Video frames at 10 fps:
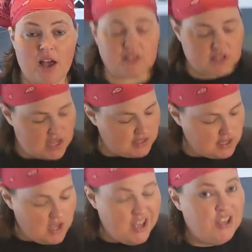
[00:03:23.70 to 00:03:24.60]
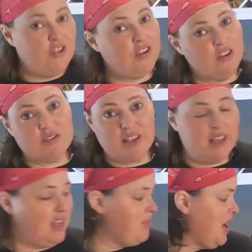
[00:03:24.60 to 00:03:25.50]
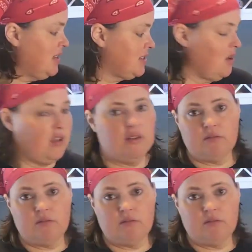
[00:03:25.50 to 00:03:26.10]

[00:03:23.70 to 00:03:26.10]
box says. You can use any pasta,